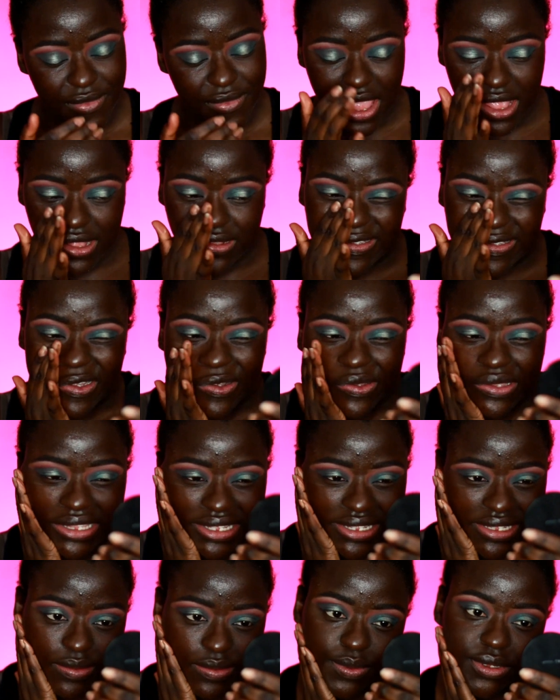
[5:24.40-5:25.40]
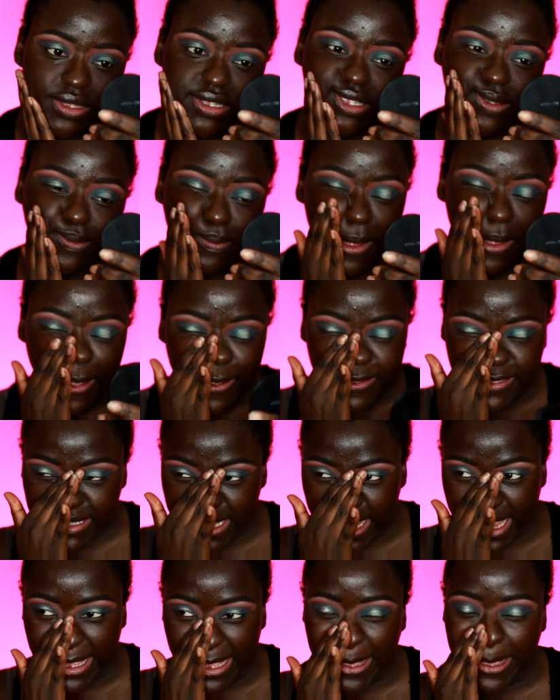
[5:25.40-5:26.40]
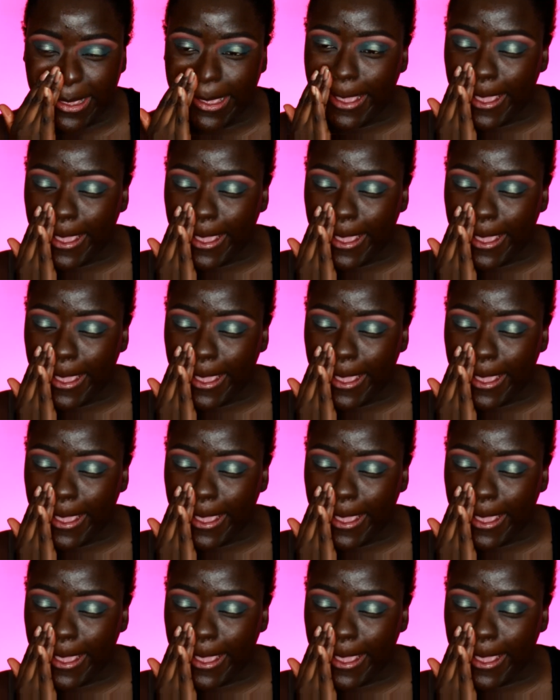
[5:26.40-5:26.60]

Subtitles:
And so this really smells like